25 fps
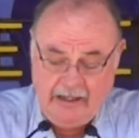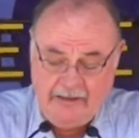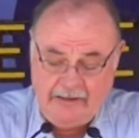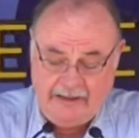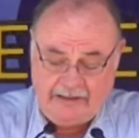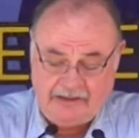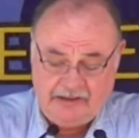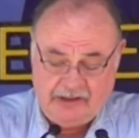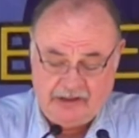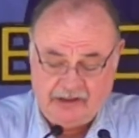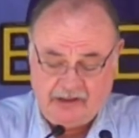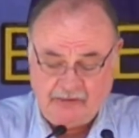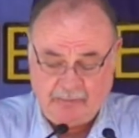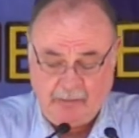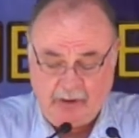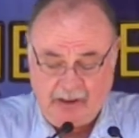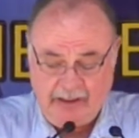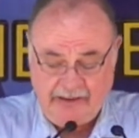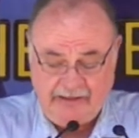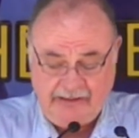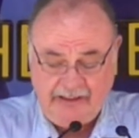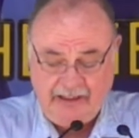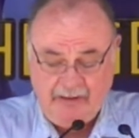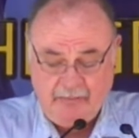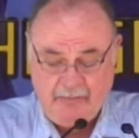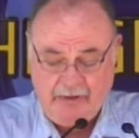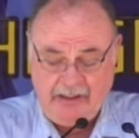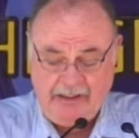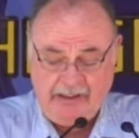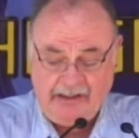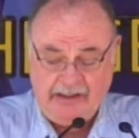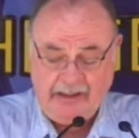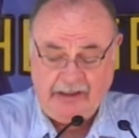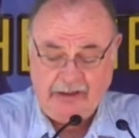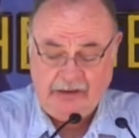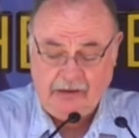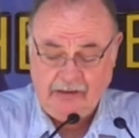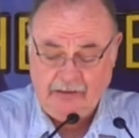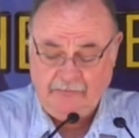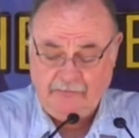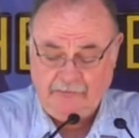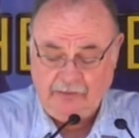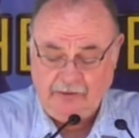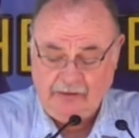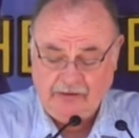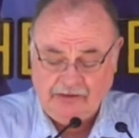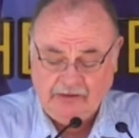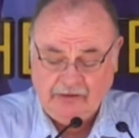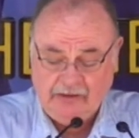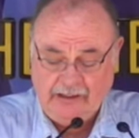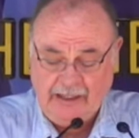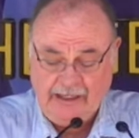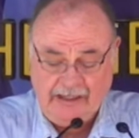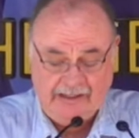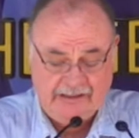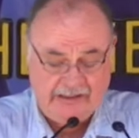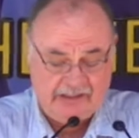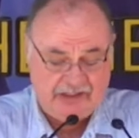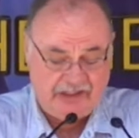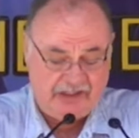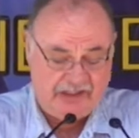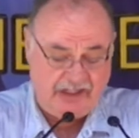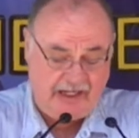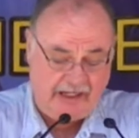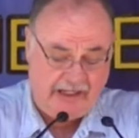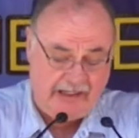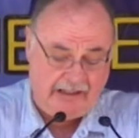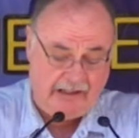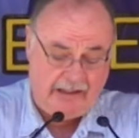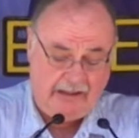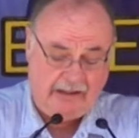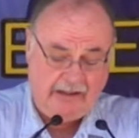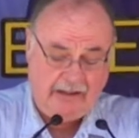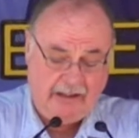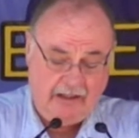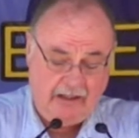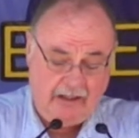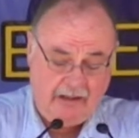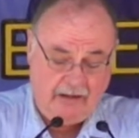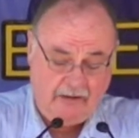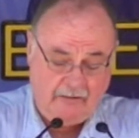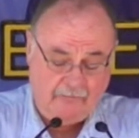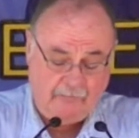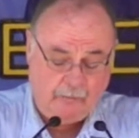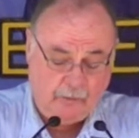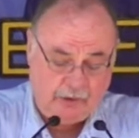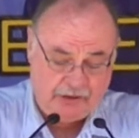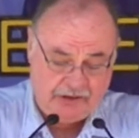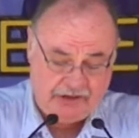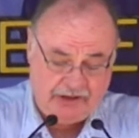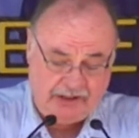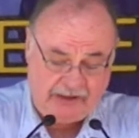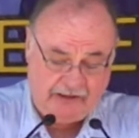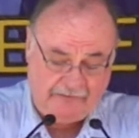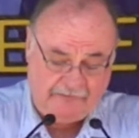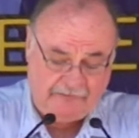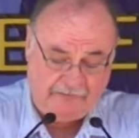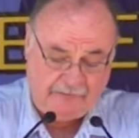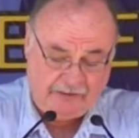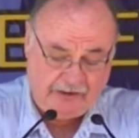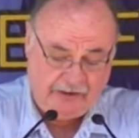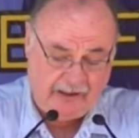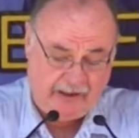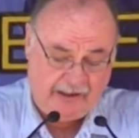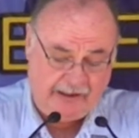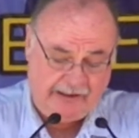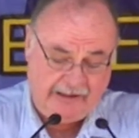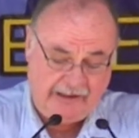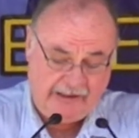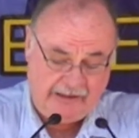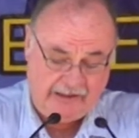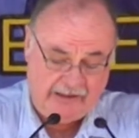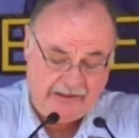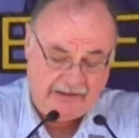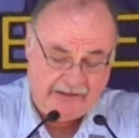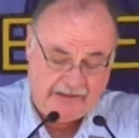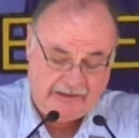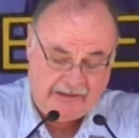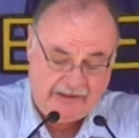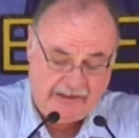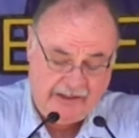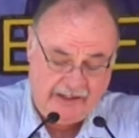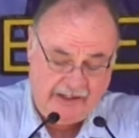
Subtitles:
that despite there being a universal understanding of what genocide is,